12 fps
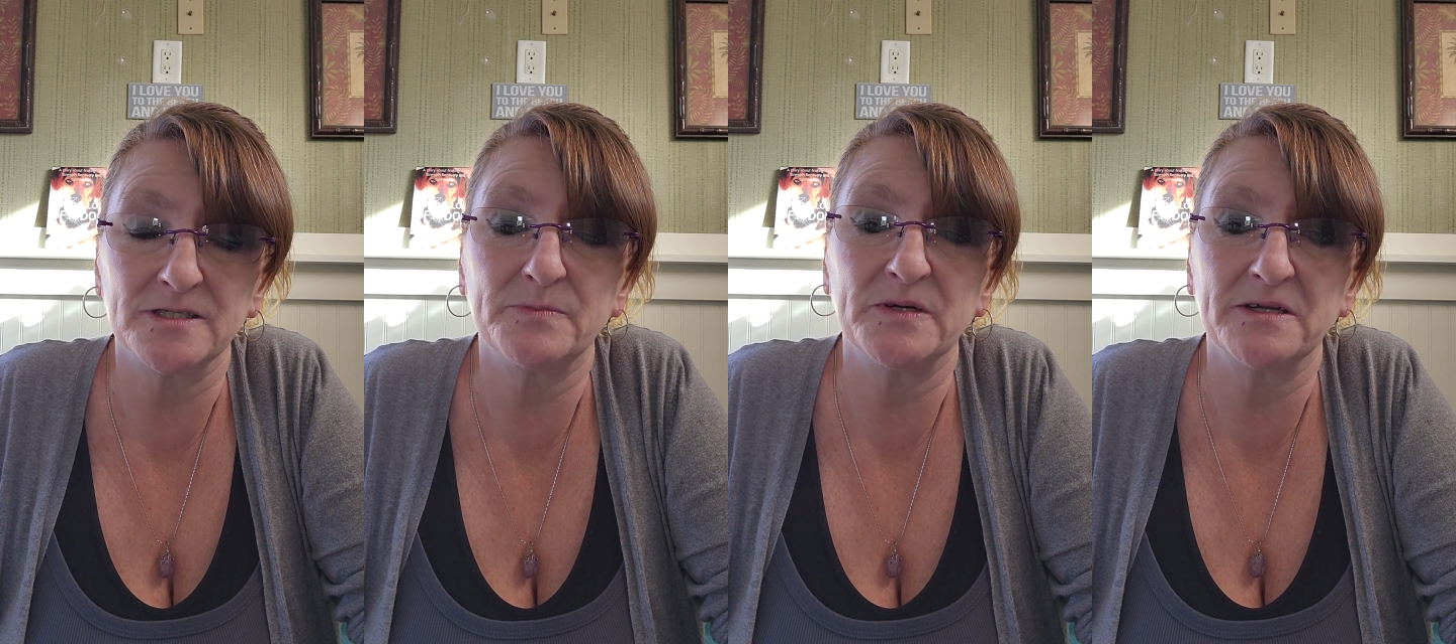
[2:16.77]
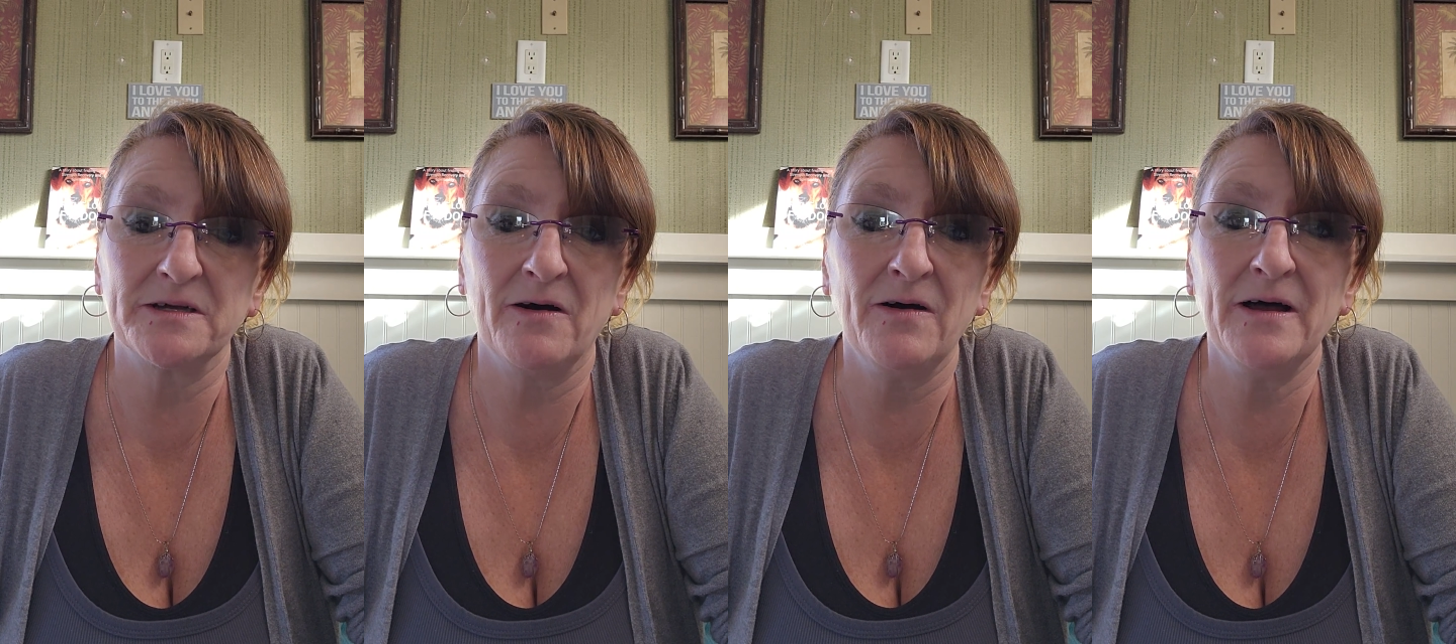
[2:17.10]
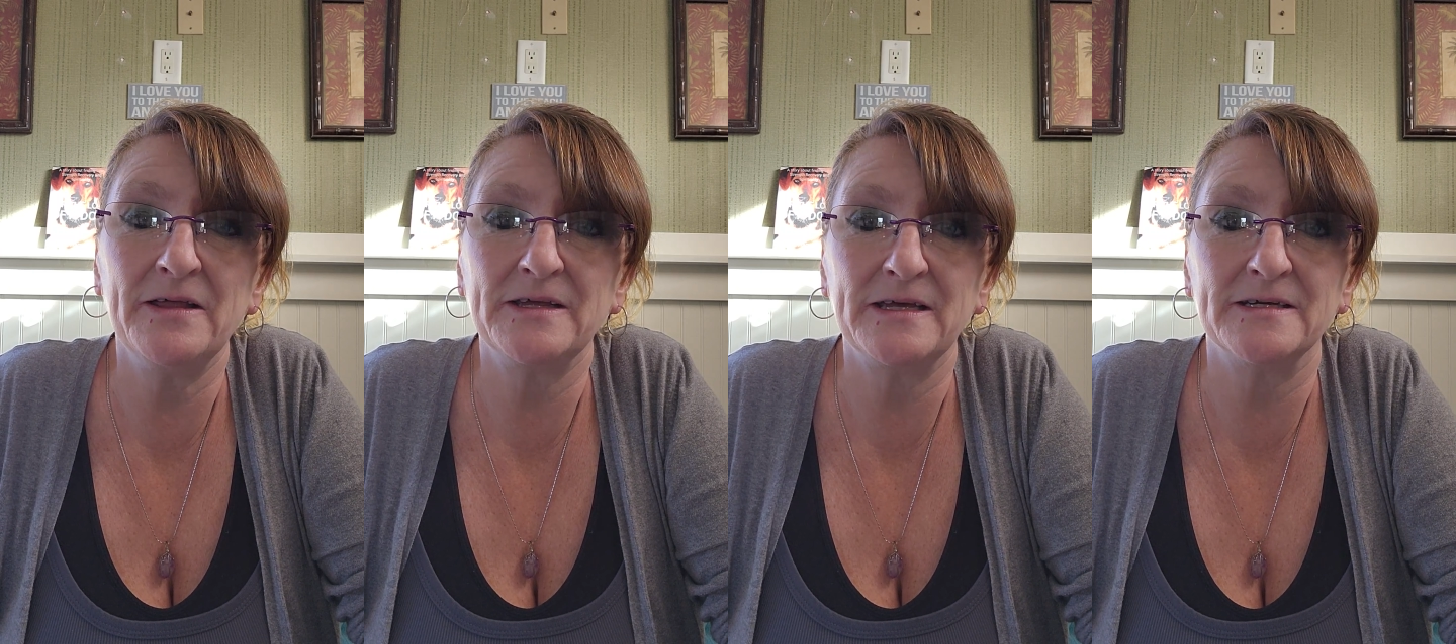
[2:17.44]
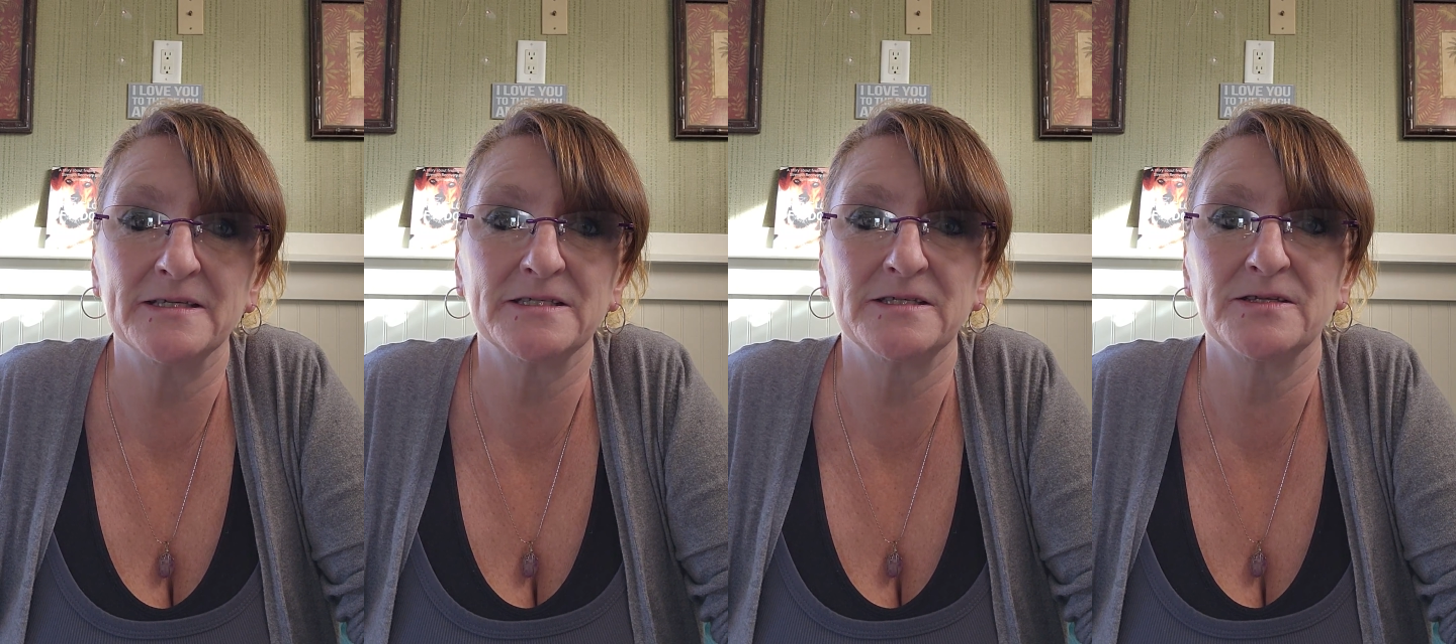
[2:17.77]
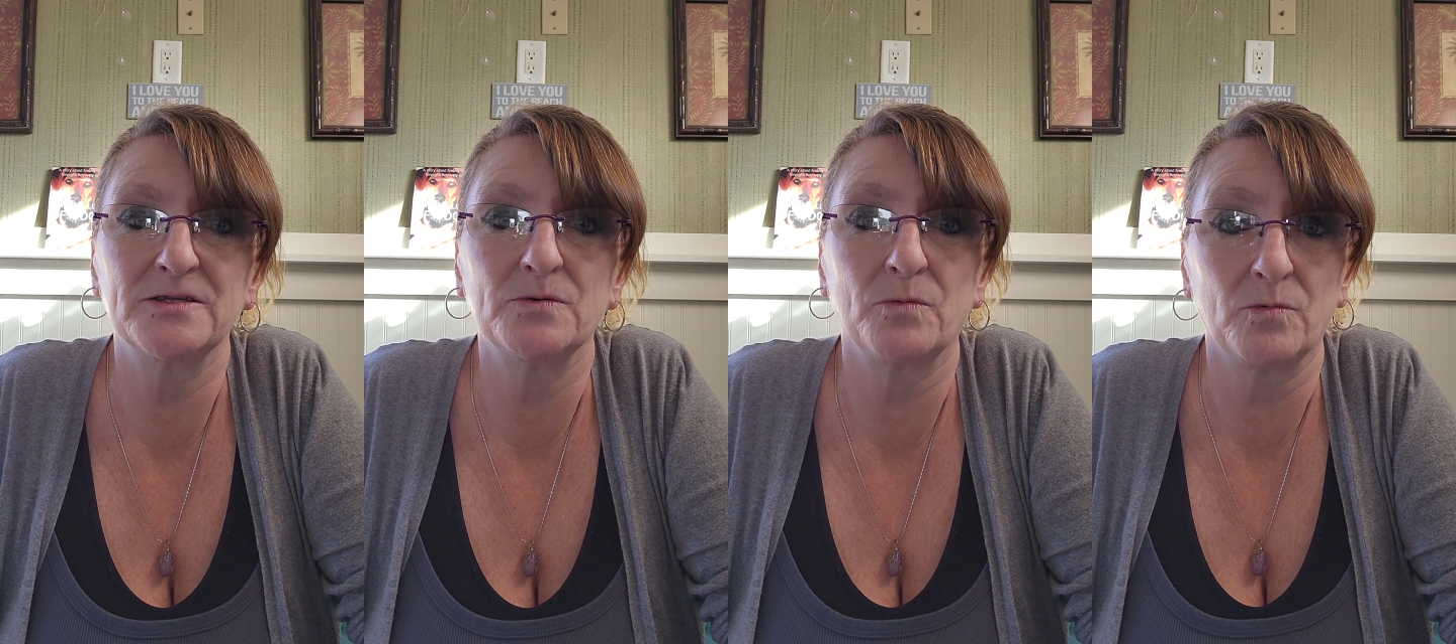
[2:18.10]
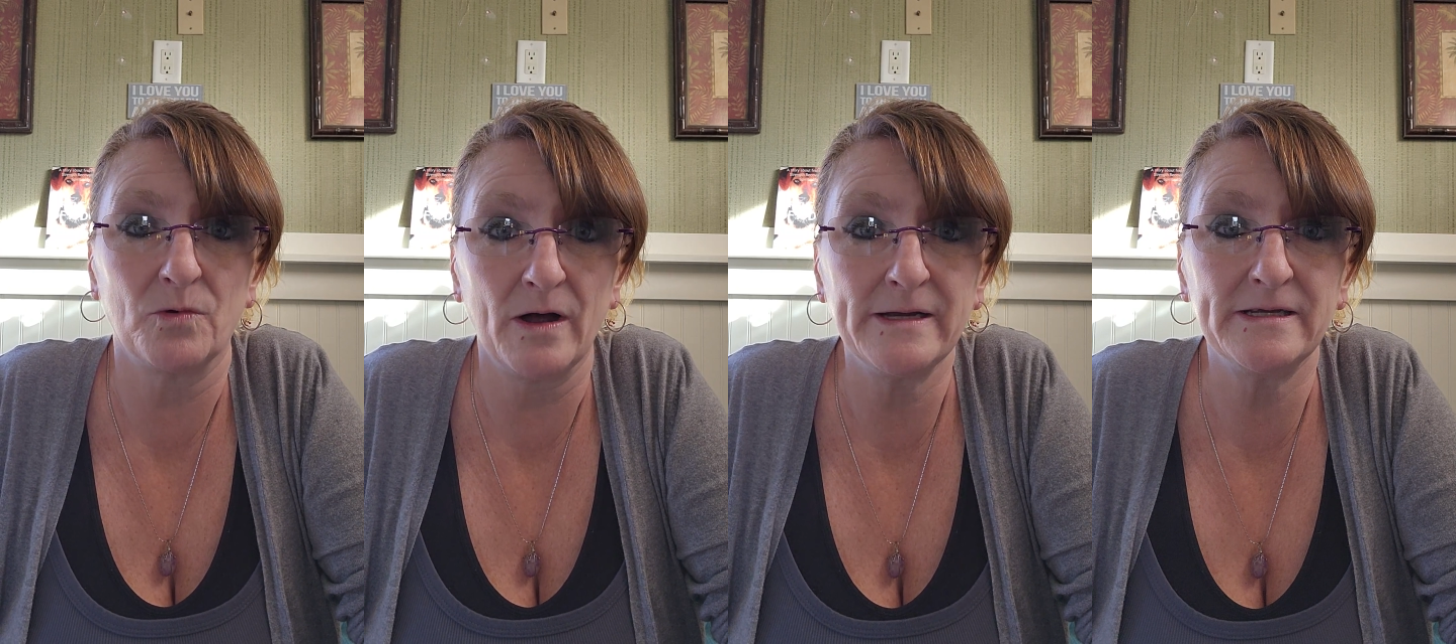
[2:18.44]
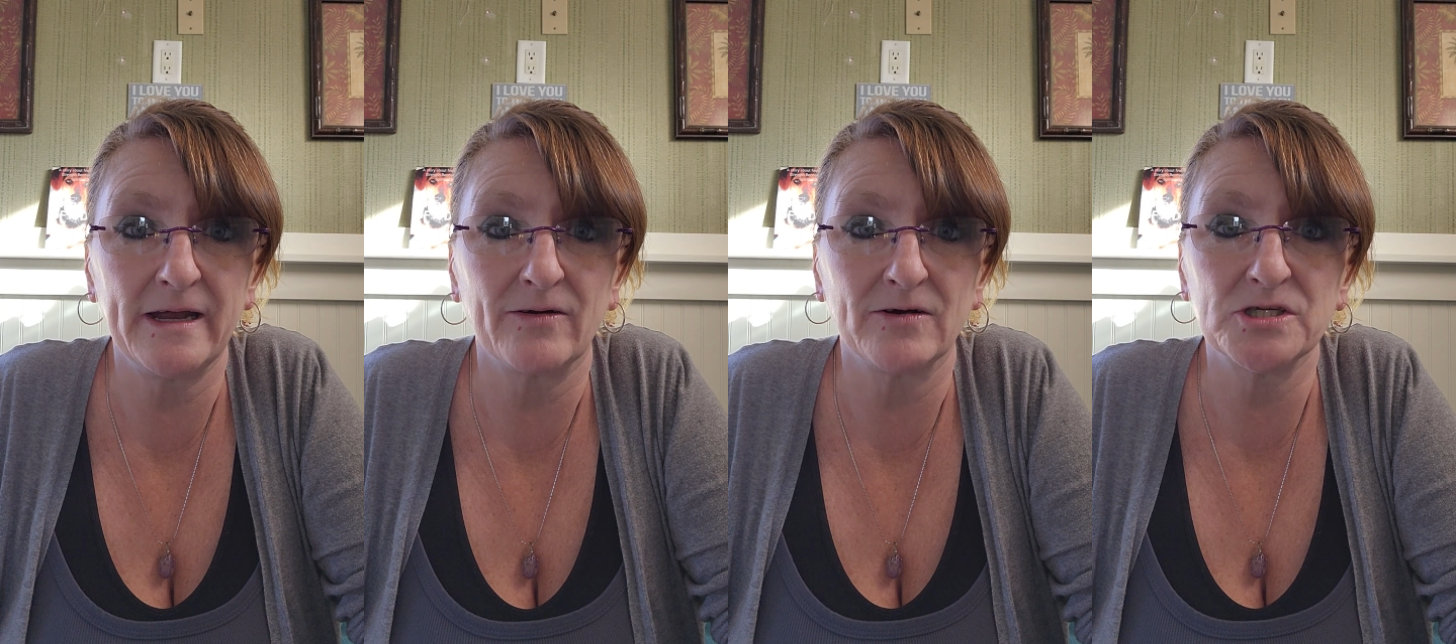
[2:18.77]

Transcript: but God is right there.